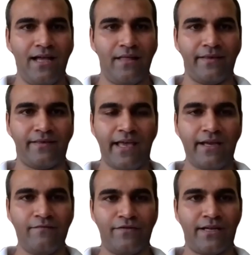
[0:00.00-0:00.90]
The
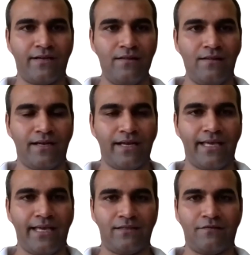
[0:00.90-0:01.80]
second vertical
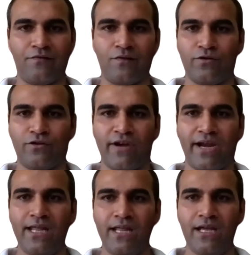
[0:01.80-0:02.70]
is Flow
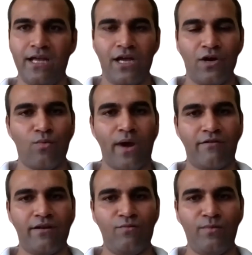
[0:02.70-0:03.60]
Trading,
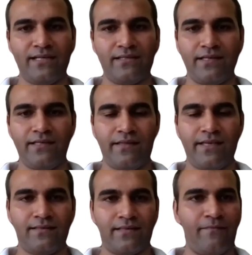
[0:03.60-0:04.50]
wherein we assist
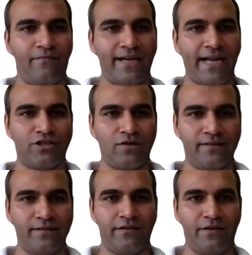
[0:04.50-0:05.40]
these same financial
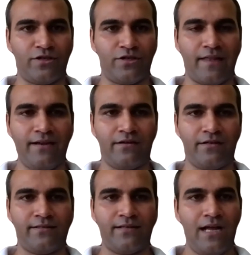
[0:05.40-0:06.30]
institution
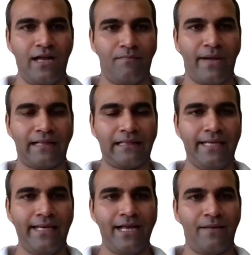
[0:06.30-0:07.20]
lenders by
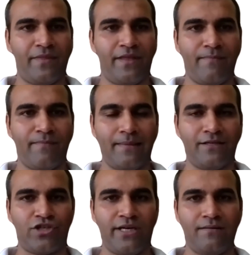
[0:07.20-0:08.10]
cleaning up their balance
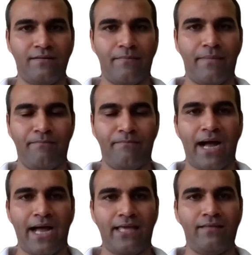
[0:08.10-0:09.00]
sheet, by
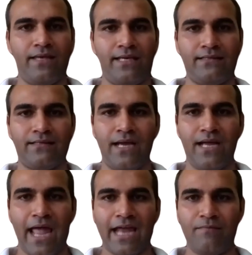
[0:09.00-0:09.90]
buying these
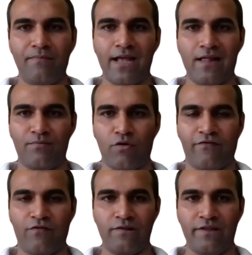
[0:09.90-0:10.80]
NPL
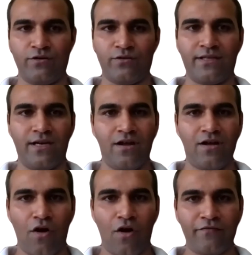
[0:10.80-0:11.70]
portfolios
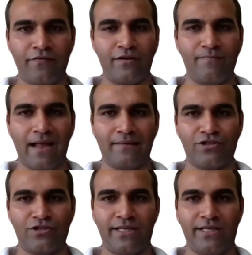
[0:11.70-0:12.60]
off their balance
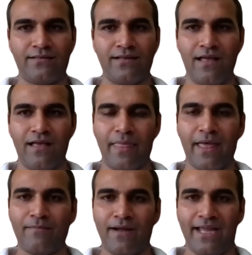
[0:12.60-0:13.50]
sheets,
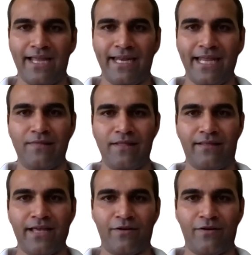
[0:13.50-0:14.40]
thereby enabling
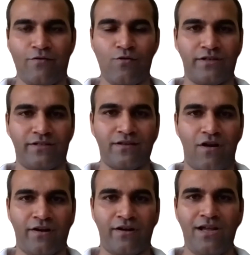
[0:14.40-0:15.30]
them to focus
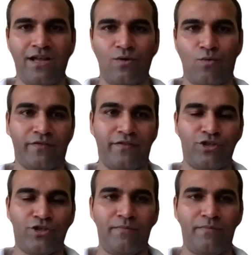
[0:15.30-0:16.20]
on what they
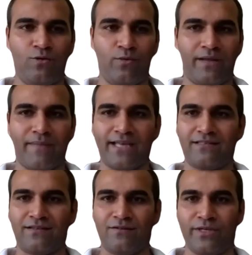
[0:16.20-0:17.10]
should be doing
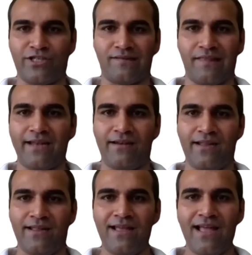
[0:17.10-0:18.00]
best, which is
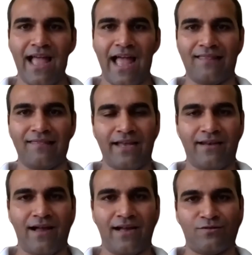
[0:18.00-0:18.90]
lending, and let
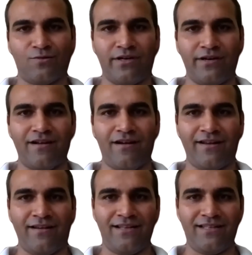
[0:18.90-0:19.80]
us work
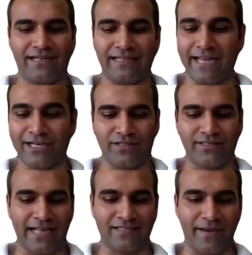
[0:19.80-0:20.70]
on the collections
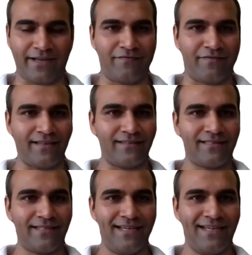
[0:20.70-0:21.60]
aspect of things.
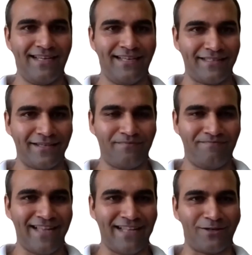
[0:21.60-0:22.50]
So
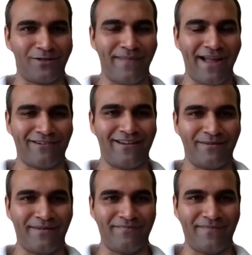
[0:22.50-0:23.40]
that's a quick background
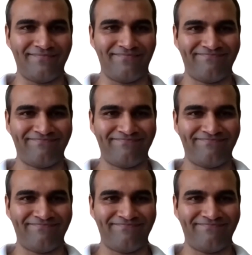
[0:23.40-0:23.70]
about me.